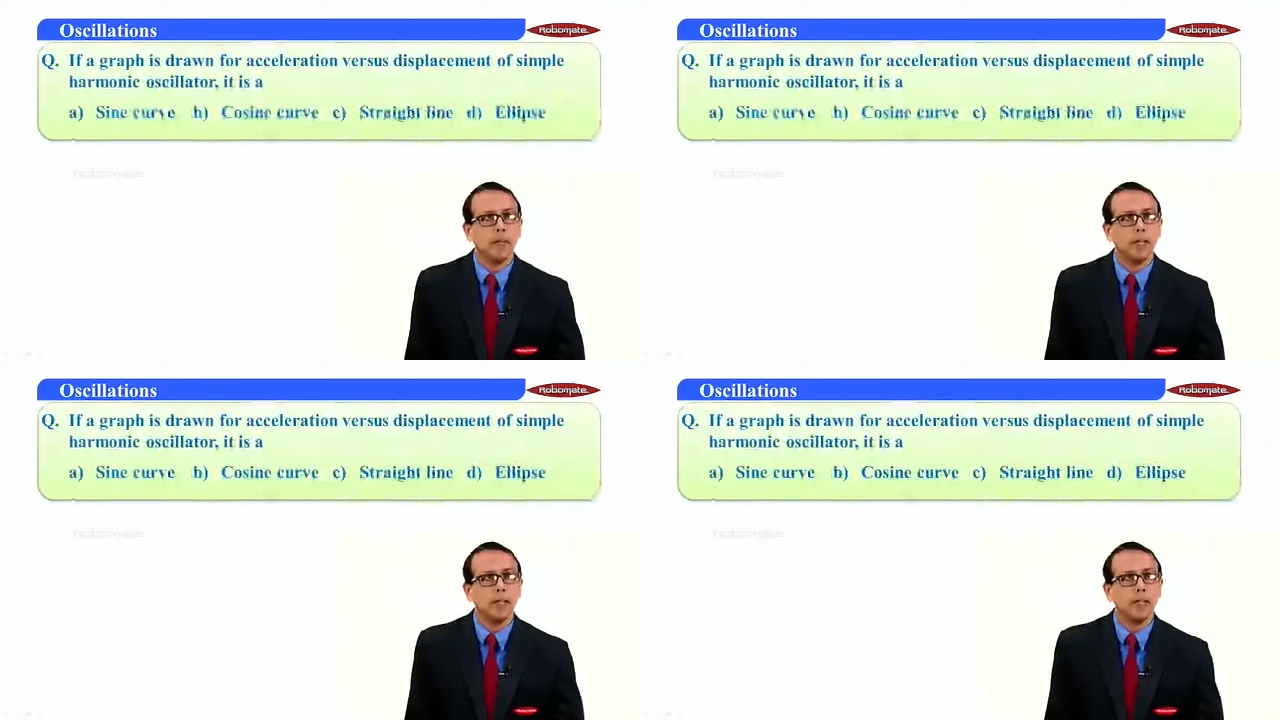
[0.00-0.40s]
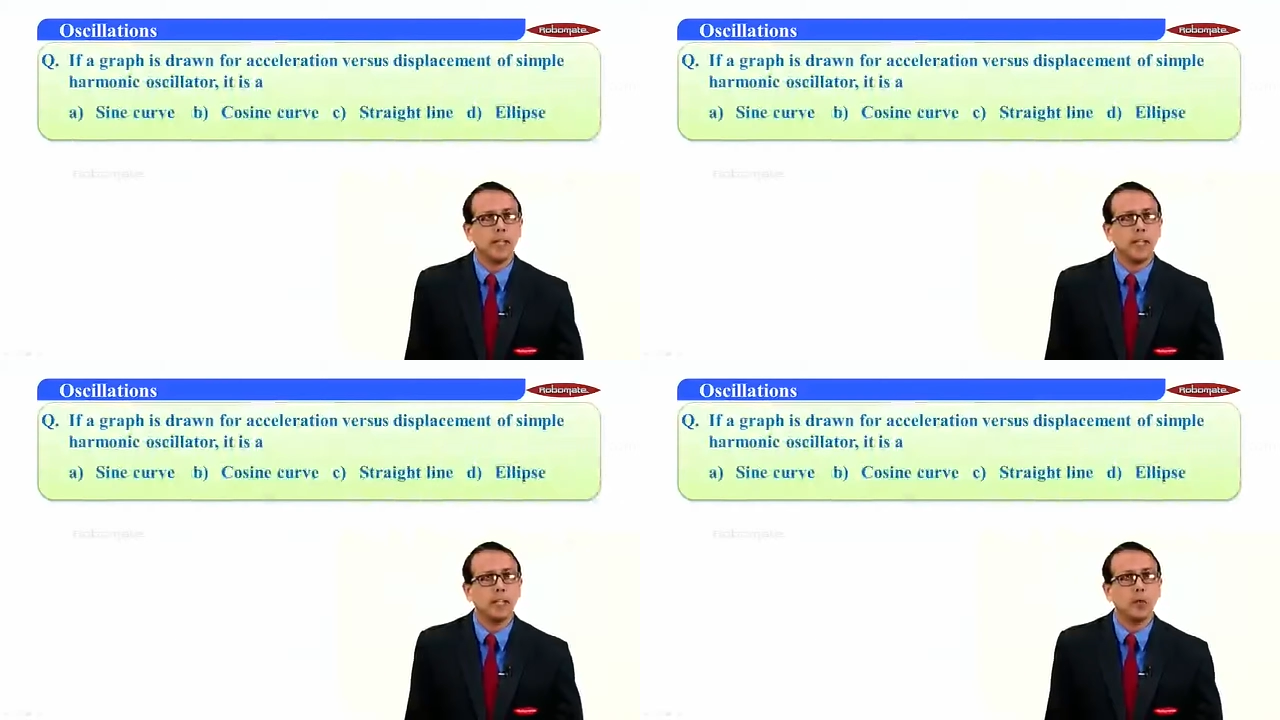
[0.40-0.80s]
Let's see
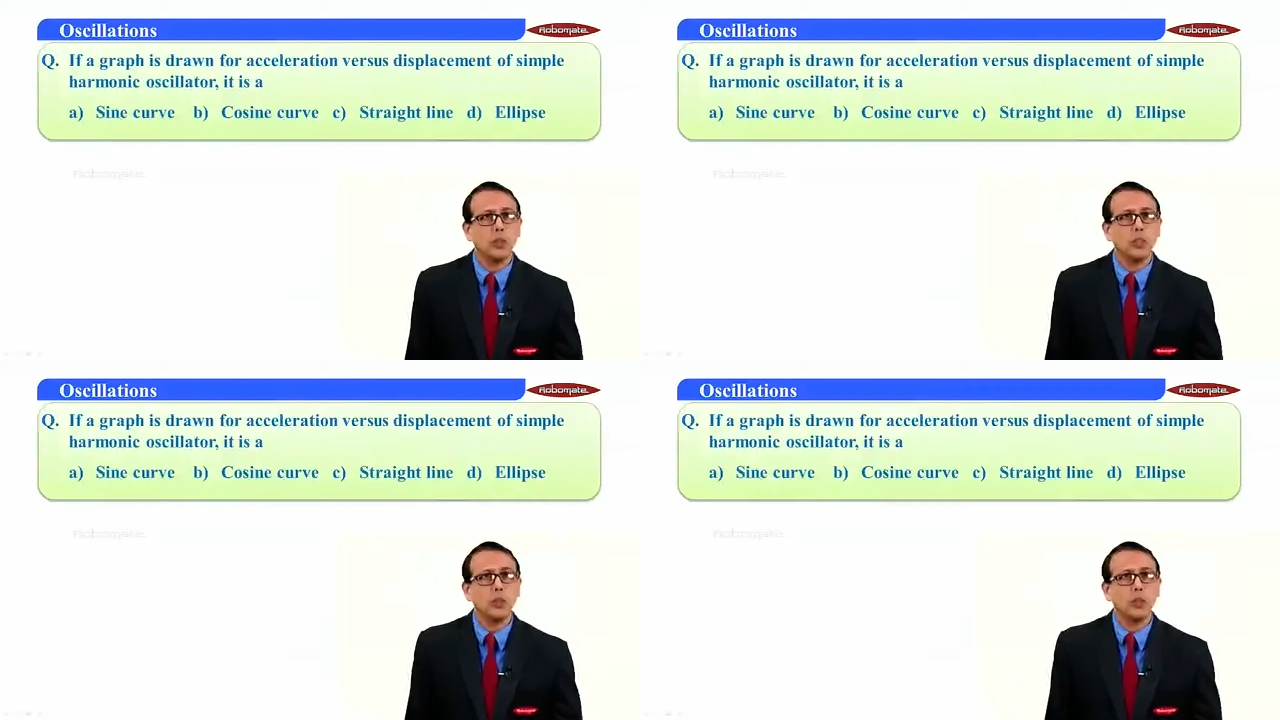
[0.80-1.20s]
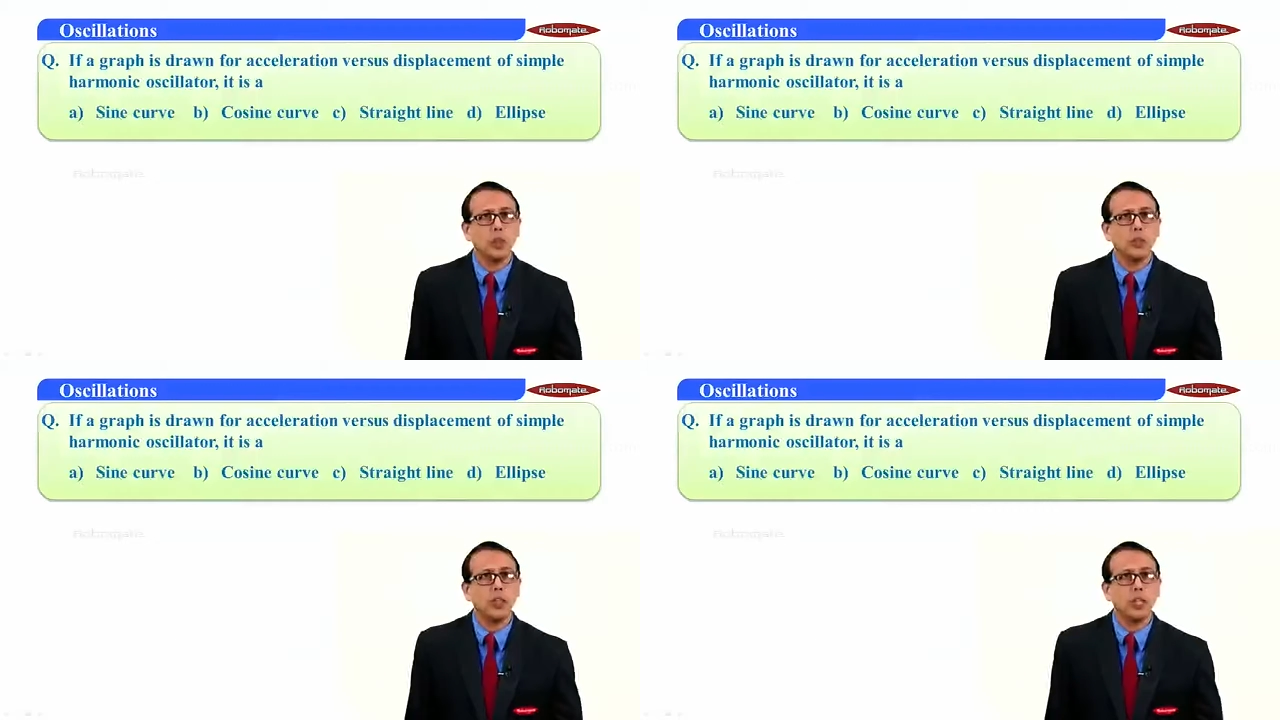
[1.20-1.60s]
the next question,
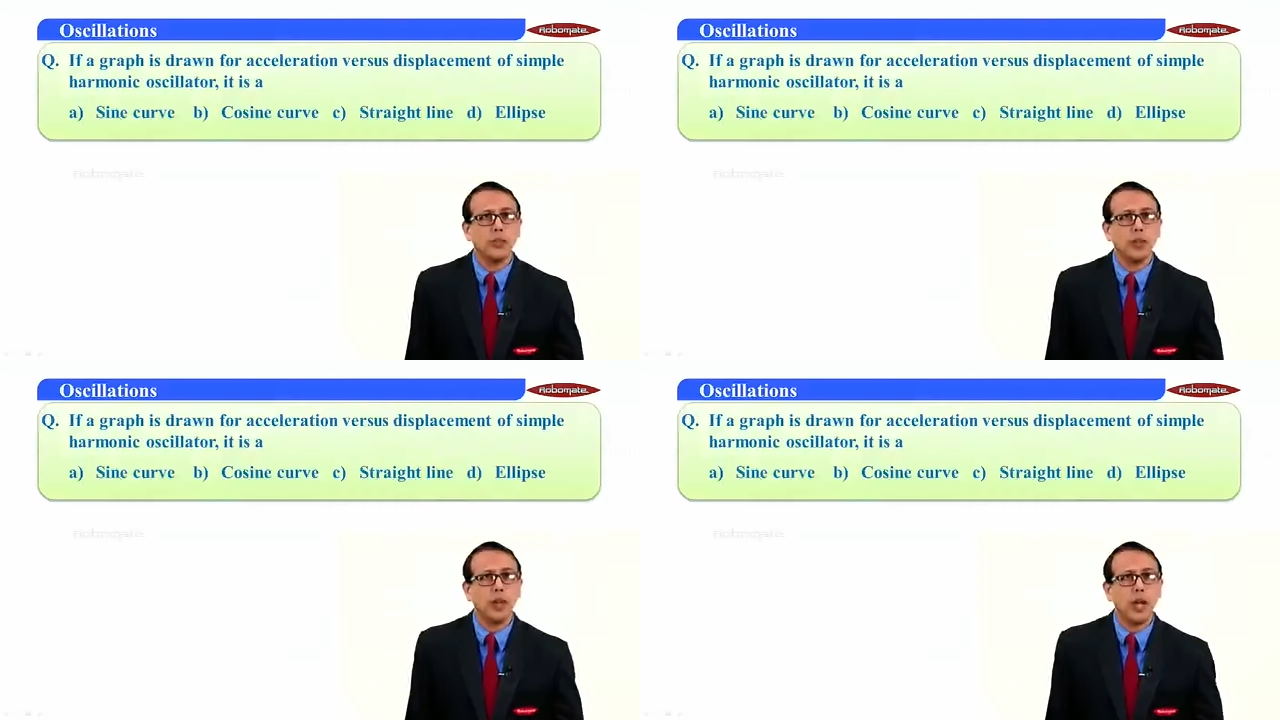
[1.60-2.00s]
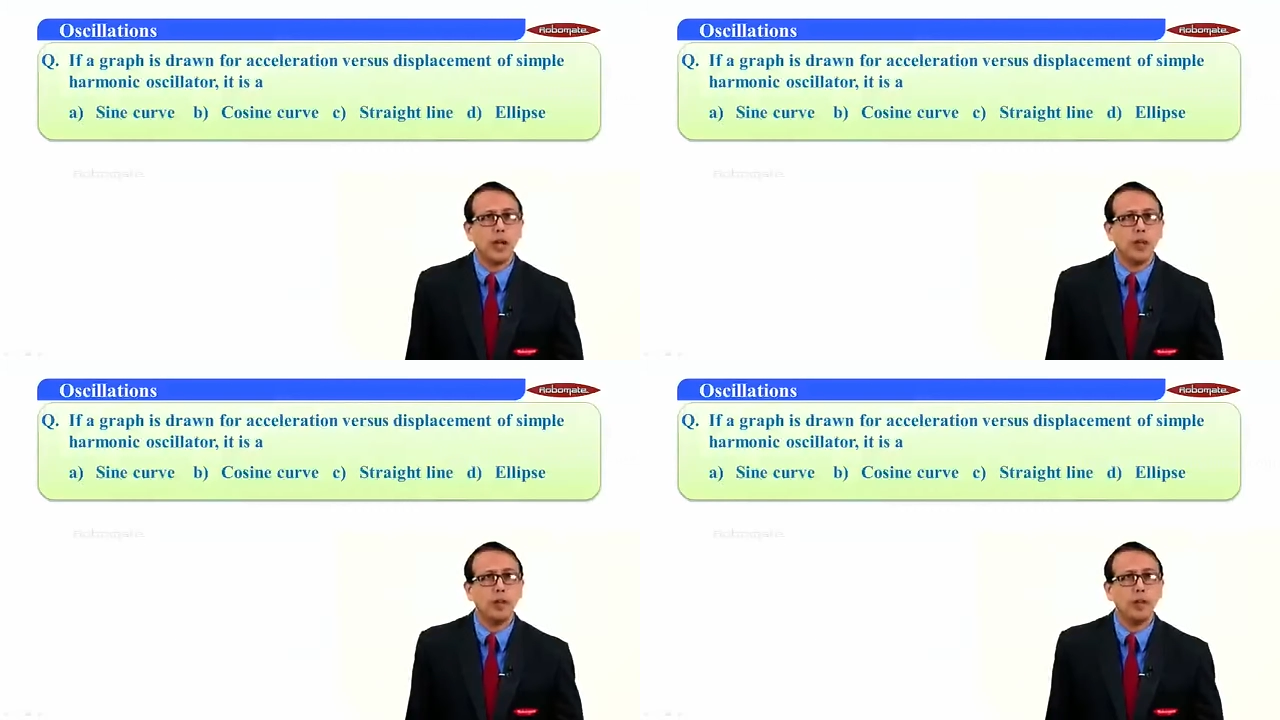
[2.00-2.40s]
students. If a
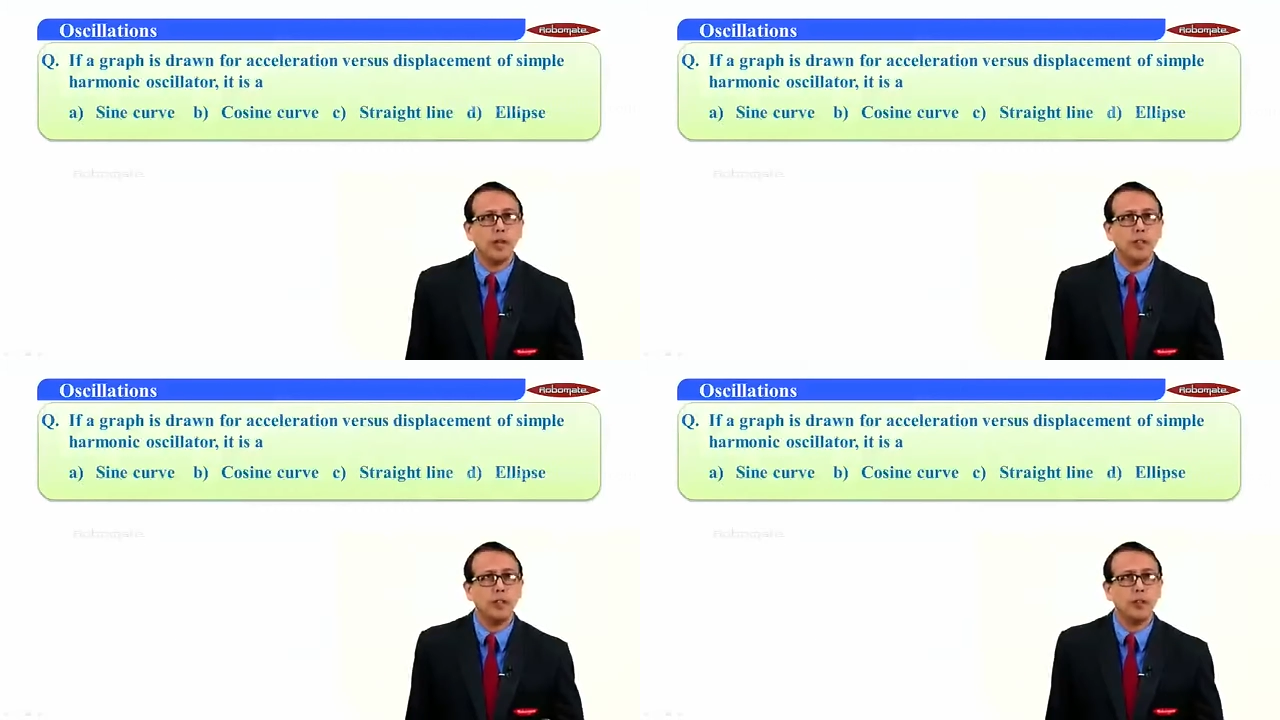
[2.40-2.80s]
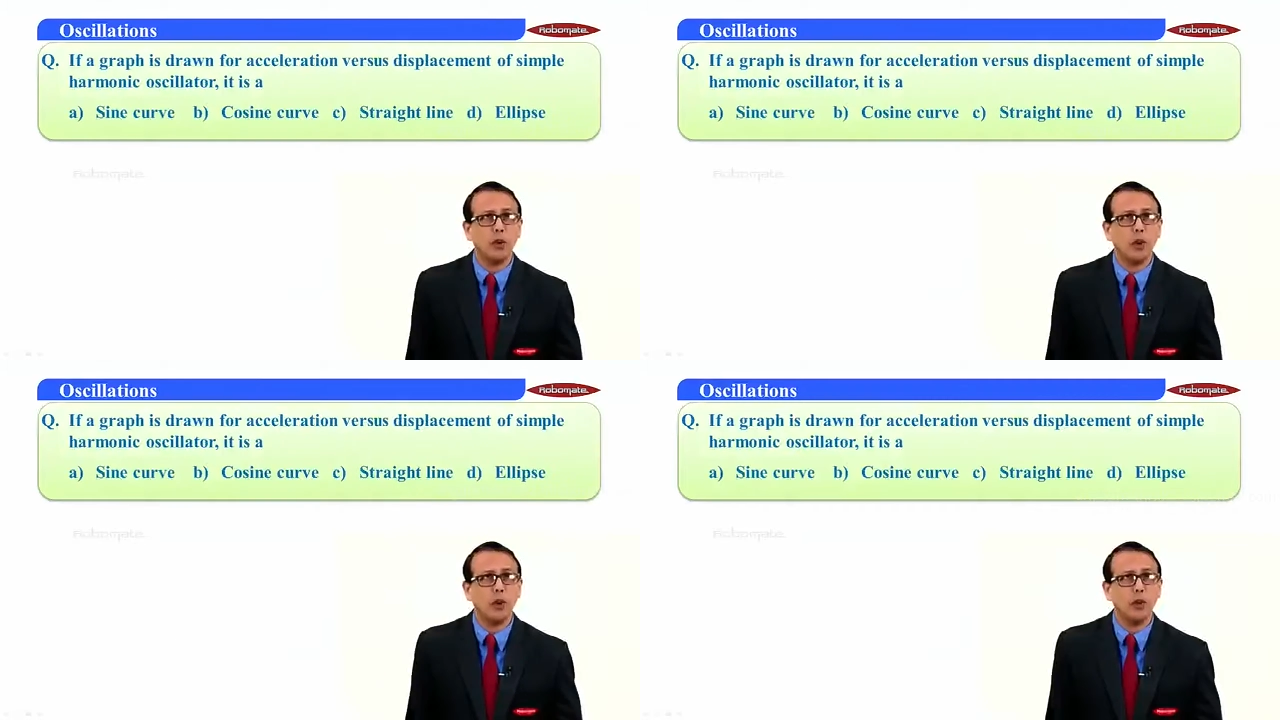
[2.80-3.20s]
graph is
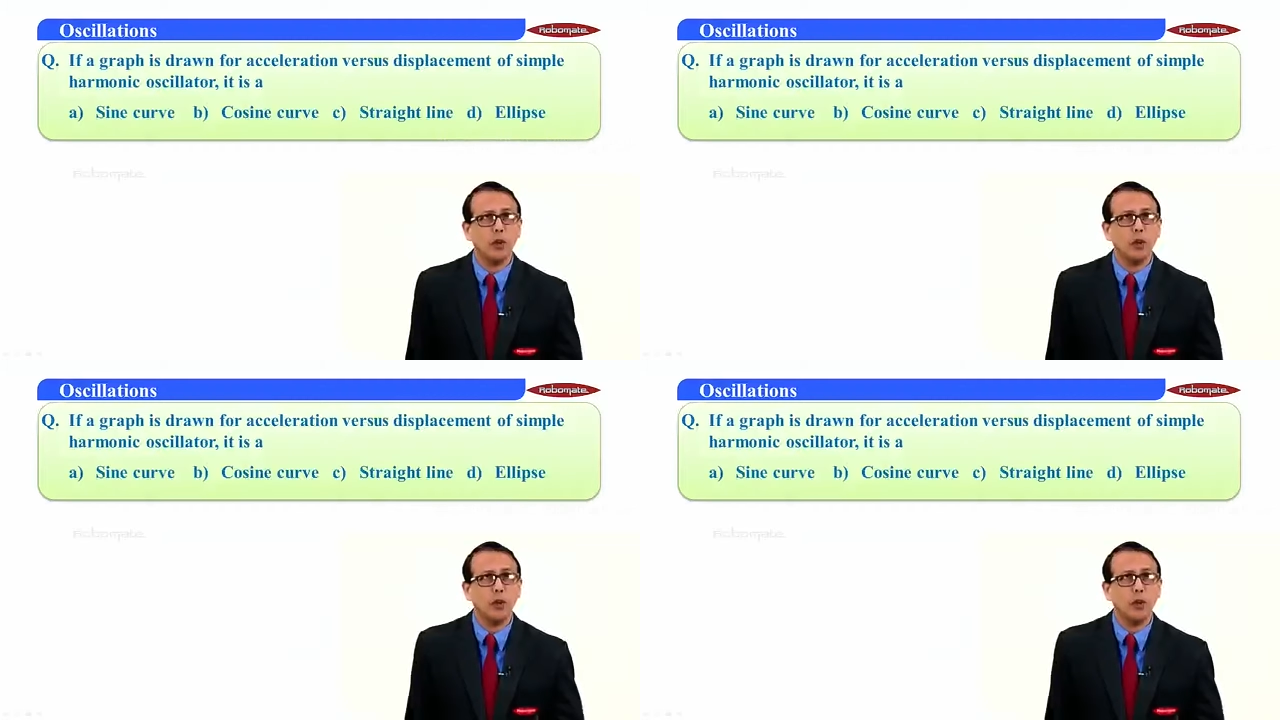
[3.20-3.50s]
drawn